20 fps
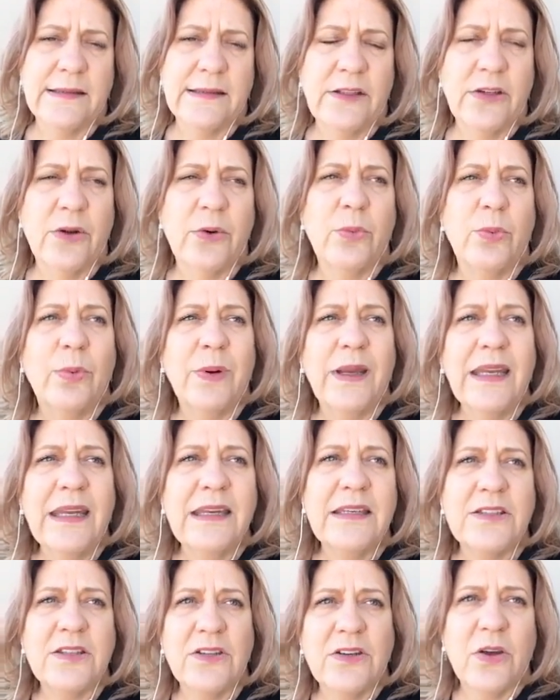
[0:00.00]
We
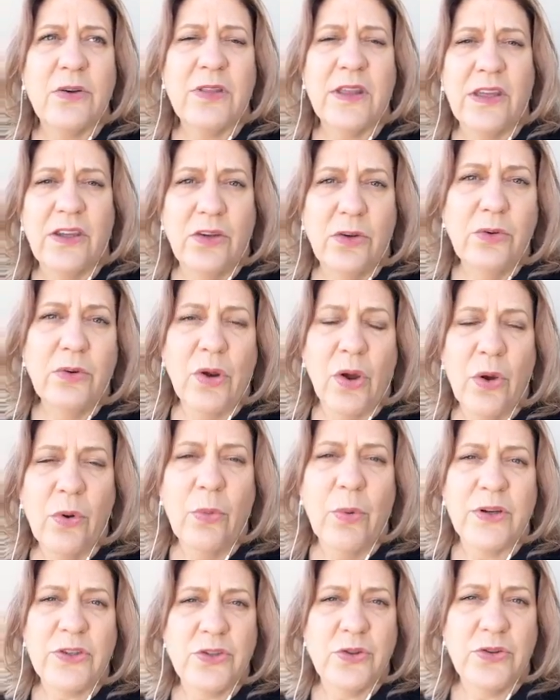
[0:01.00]
need to know that you know
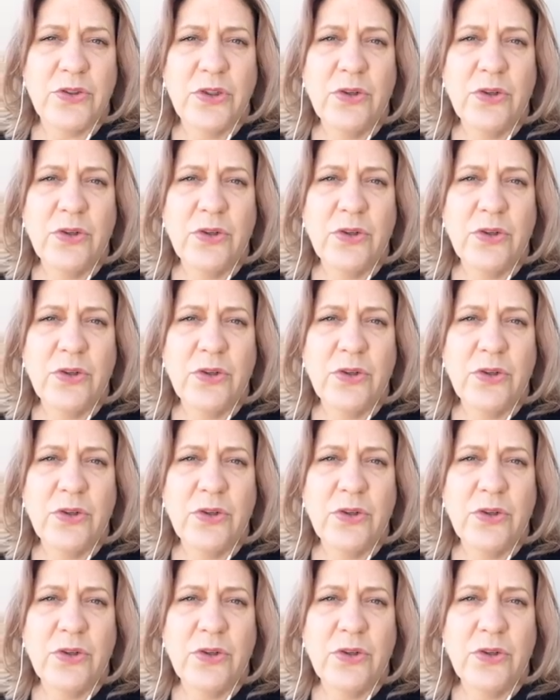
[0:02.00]
what you're